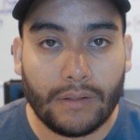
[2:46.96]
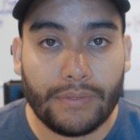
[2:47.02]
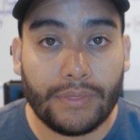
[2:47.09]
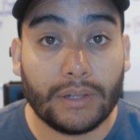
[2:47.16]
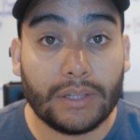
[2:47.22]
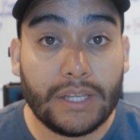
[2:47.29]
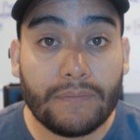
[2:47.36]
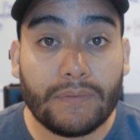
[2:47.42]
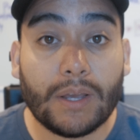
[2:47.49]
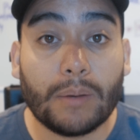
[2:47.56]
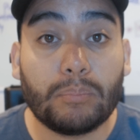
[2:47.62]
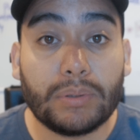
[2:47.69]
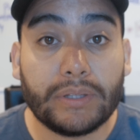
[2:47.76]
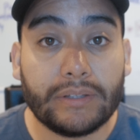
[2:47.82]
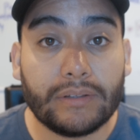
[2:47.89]
the leaf
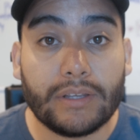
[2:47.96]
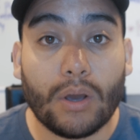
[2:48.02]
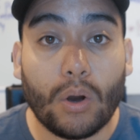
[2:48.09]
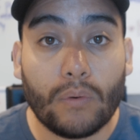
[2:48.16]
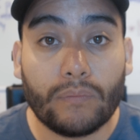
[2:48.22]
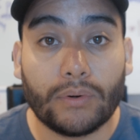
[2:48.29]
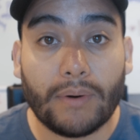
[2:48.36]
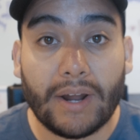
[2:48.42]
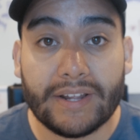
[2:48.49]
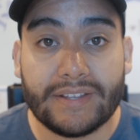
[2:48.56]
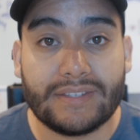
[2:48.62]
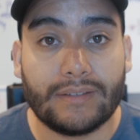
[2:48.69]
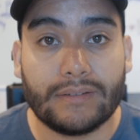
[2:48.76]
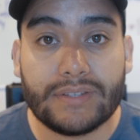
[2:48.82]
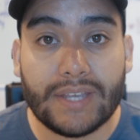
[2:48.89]
completely
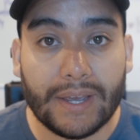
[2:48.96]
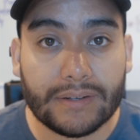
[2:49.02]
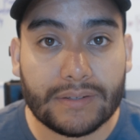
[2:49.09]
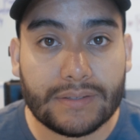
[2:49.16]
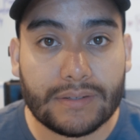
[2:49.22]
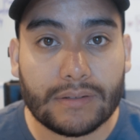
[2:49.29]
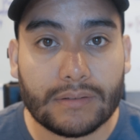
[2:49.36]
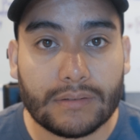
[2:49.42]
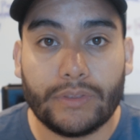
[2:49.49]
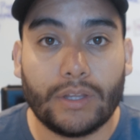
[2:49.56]
overrides the text.